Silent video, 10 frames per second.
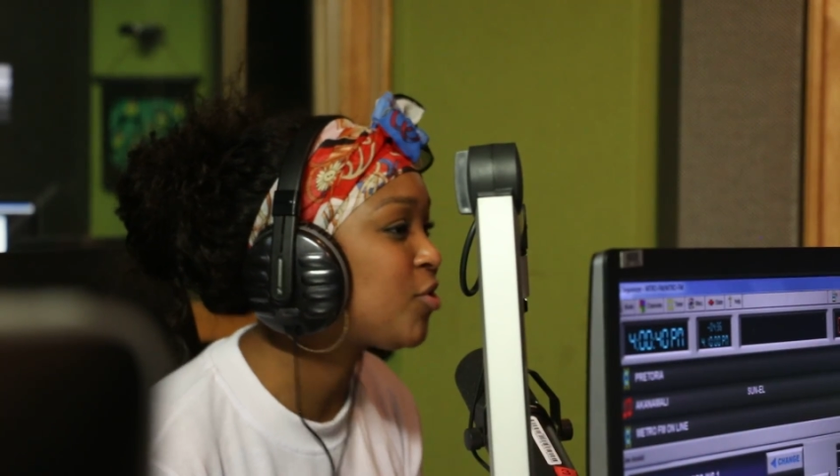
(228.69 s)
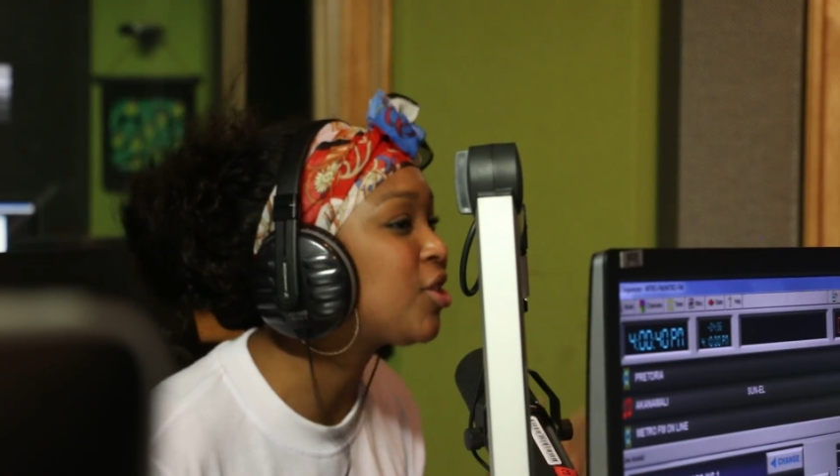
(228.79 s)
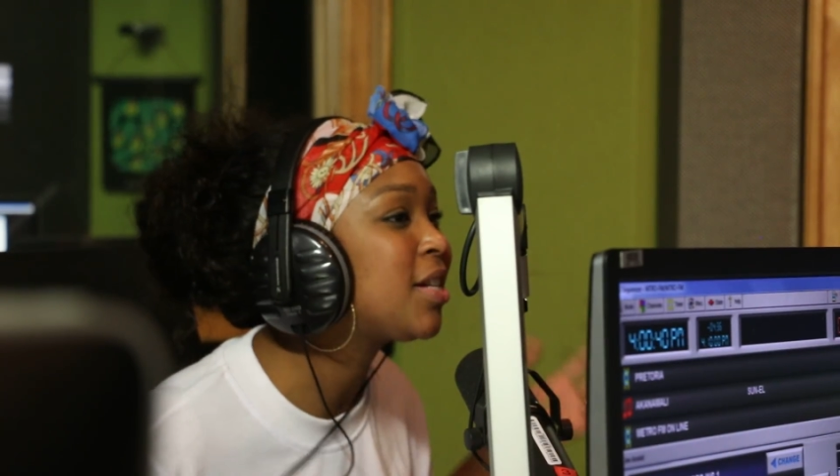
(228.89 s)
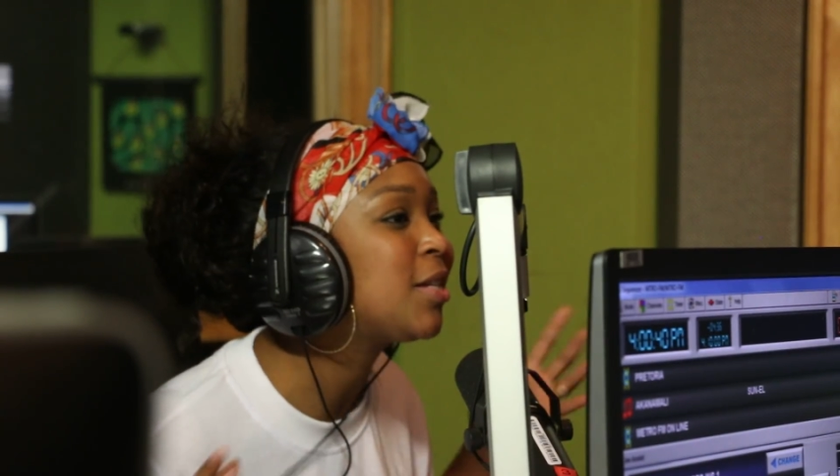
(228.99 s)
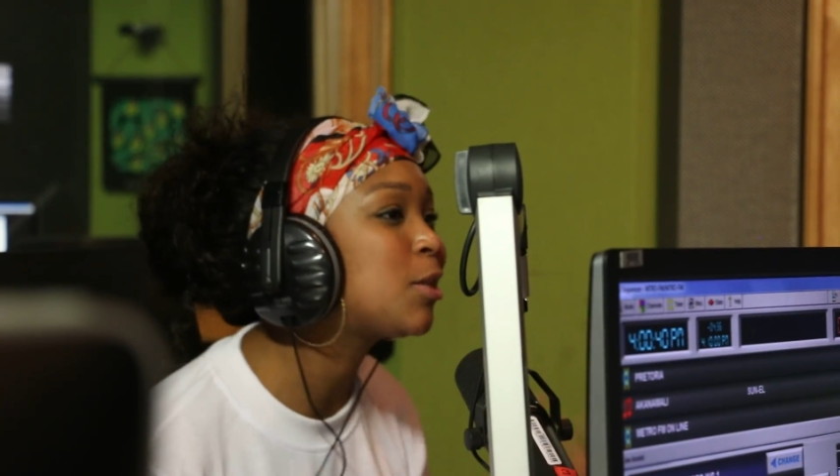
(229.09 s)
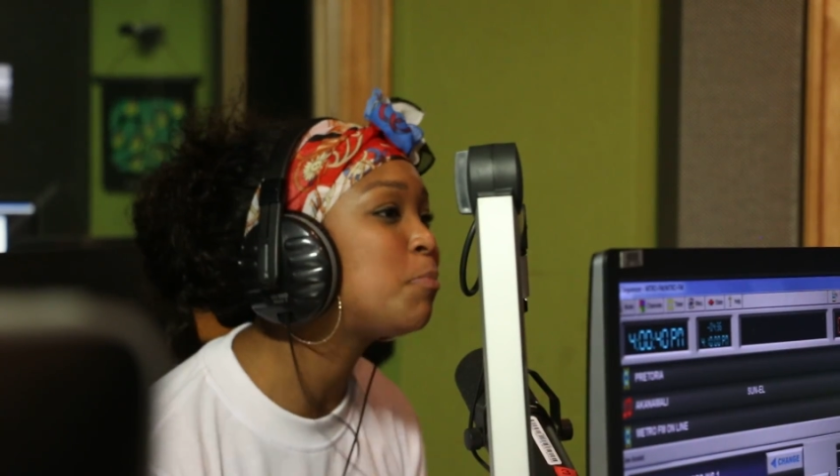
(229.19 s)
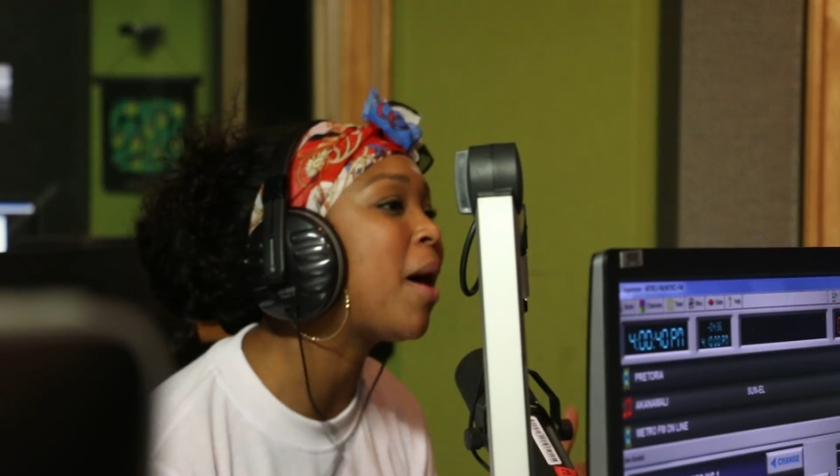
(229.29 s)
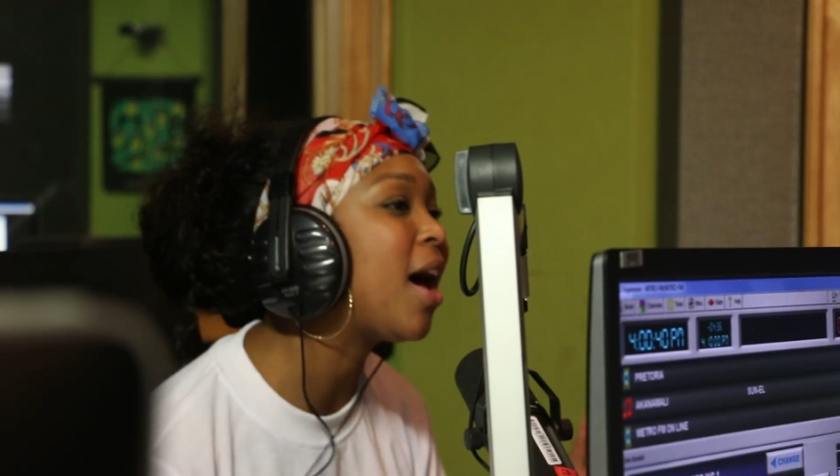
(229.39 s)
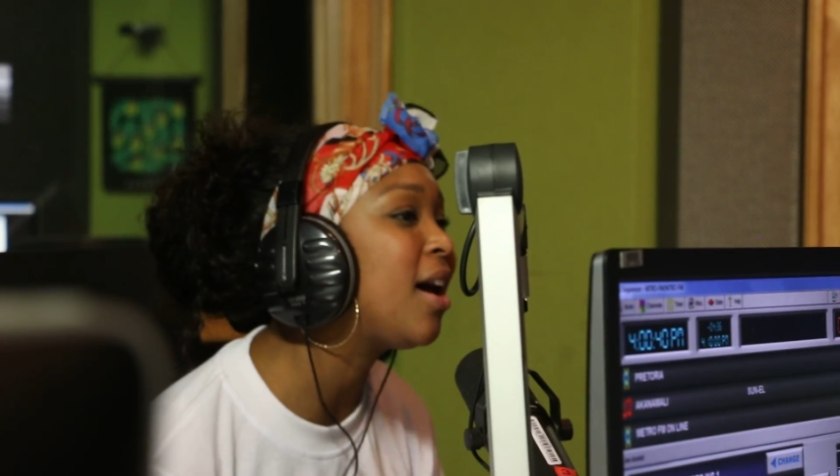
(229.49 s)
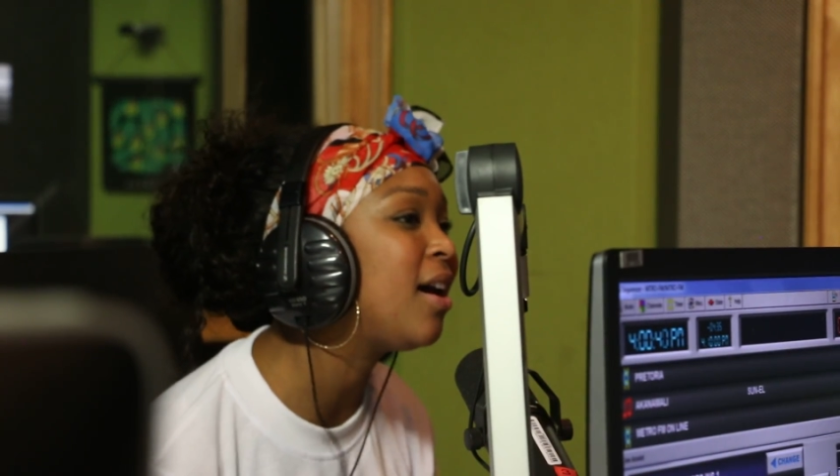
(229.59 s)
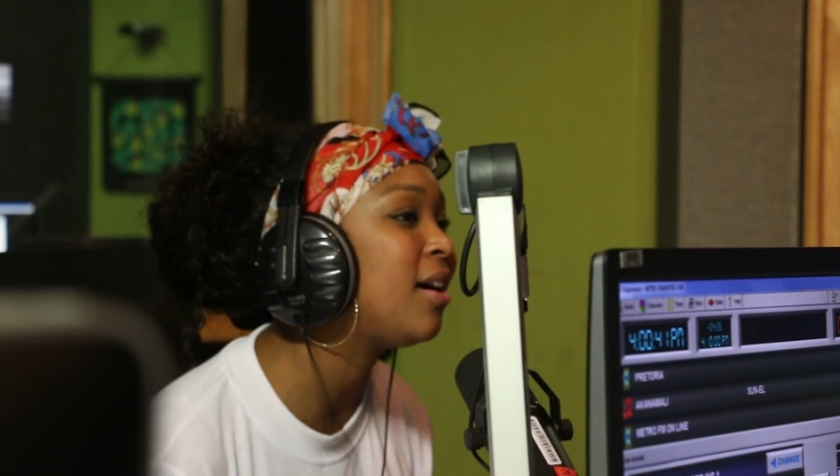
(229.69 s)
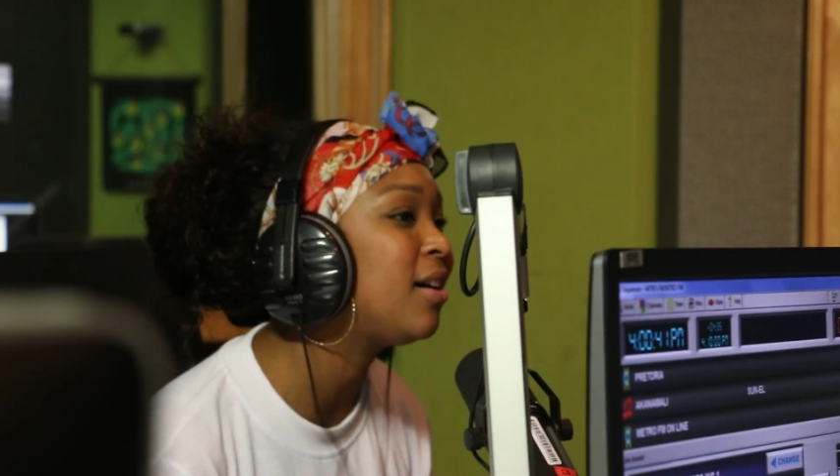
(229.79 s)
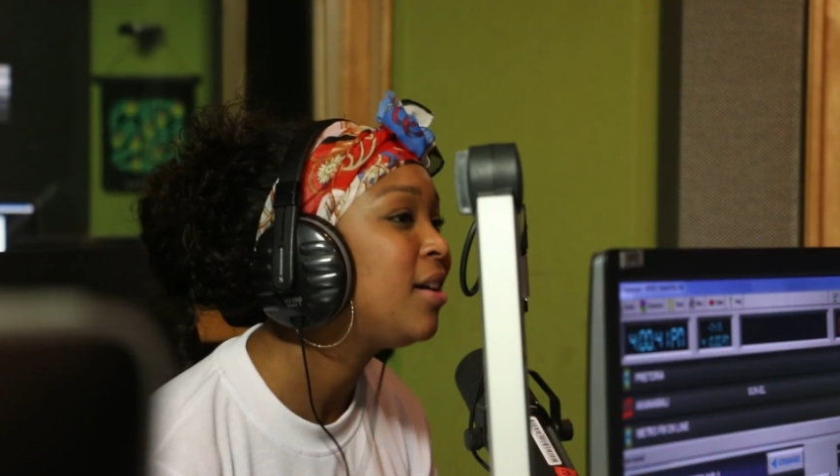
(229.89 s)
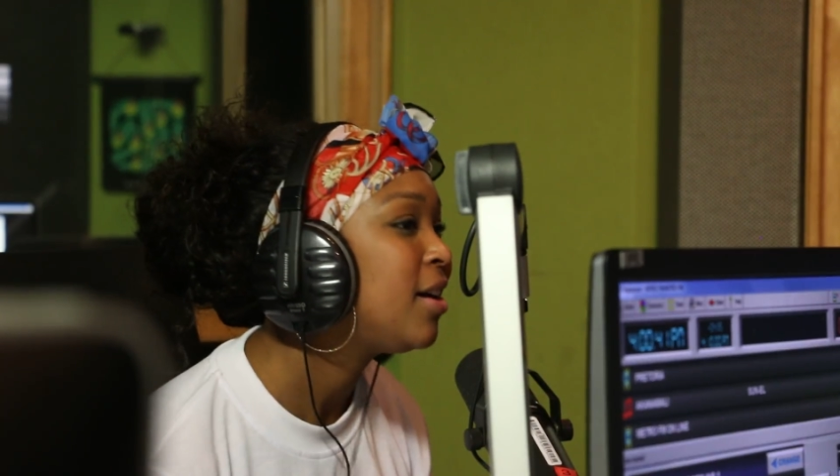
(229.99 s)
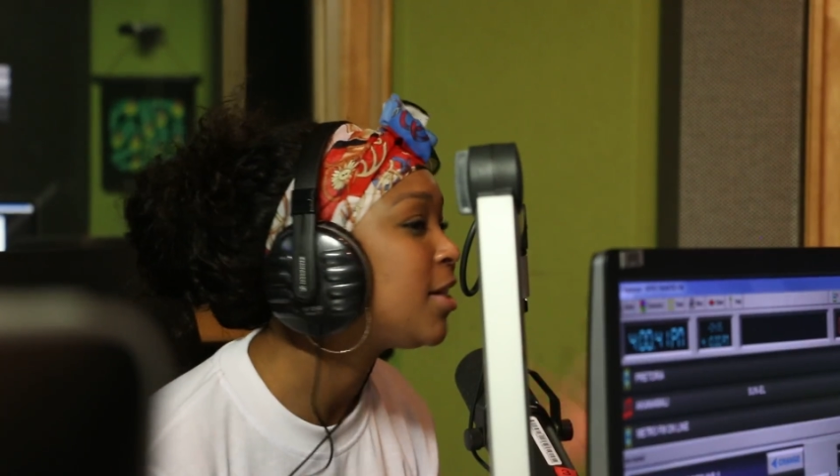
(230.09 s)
just inspire